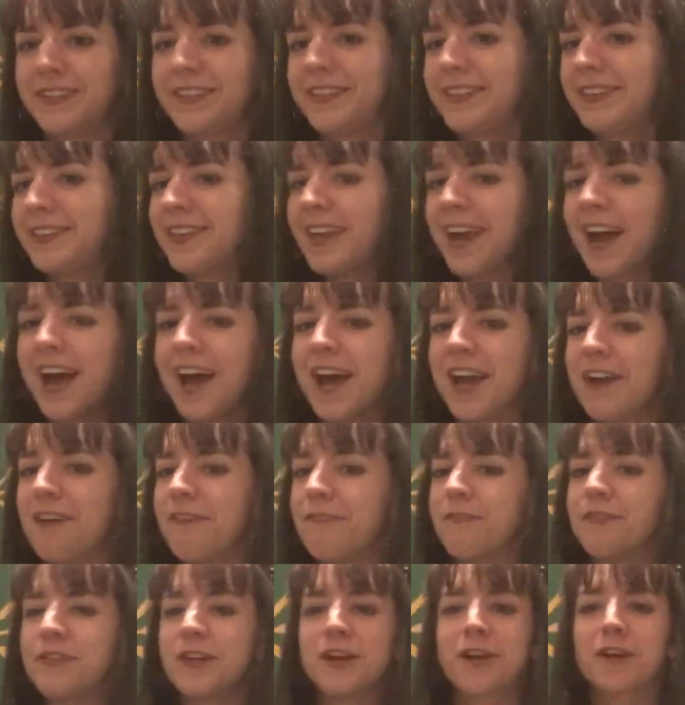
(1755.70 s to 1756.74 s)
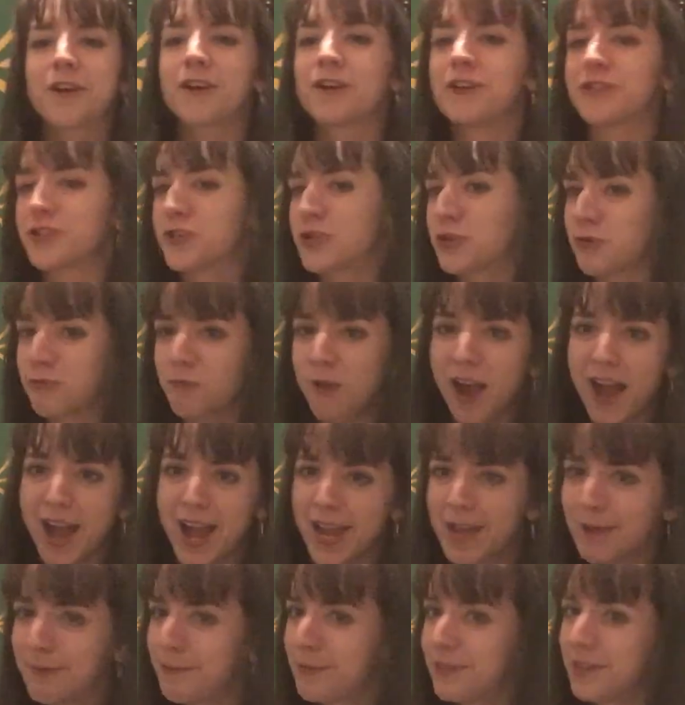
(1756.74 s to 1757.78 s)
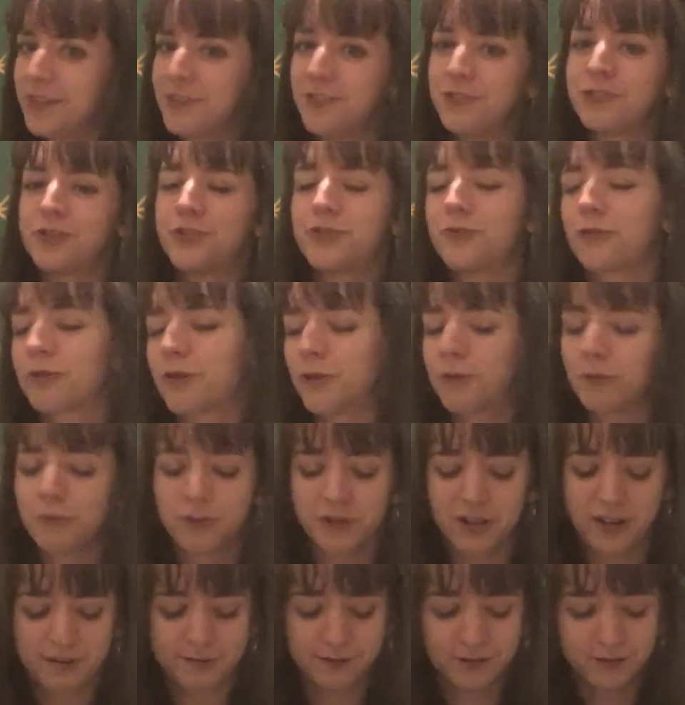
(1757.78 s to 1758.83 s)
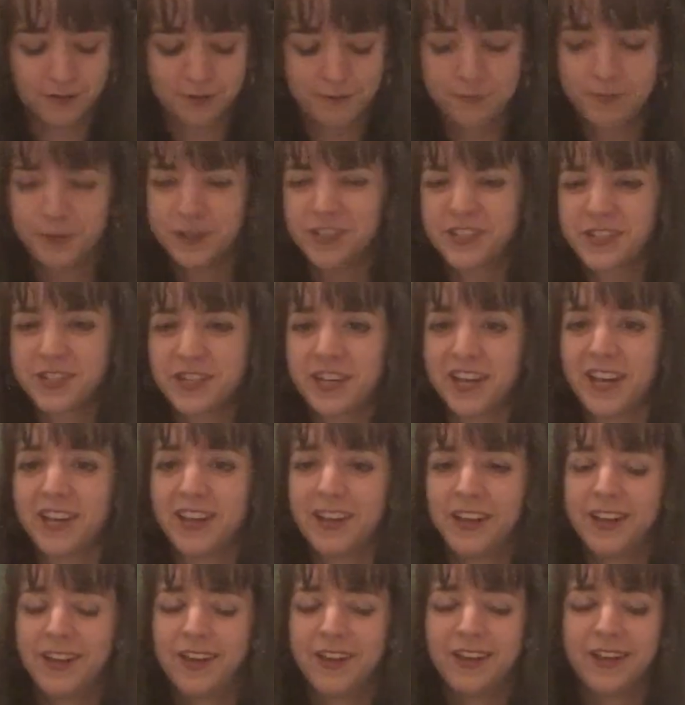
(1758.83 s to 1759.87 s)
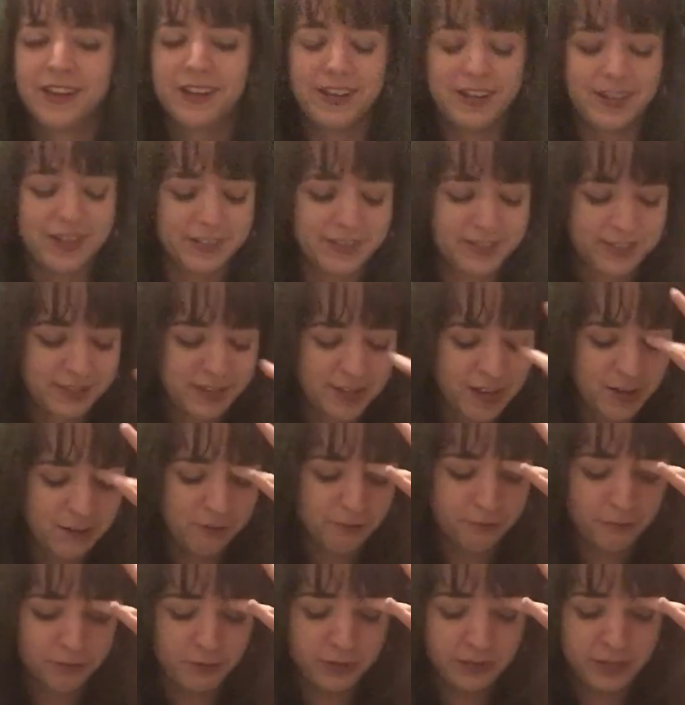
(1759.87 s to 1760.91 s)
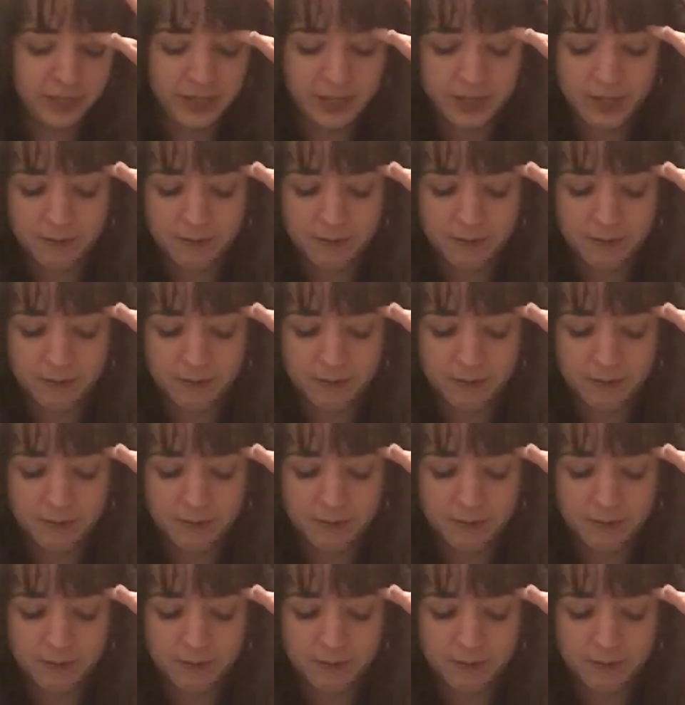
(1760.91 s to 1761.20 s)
yeah, if they're a tribe, then sure, whatever, but it's not really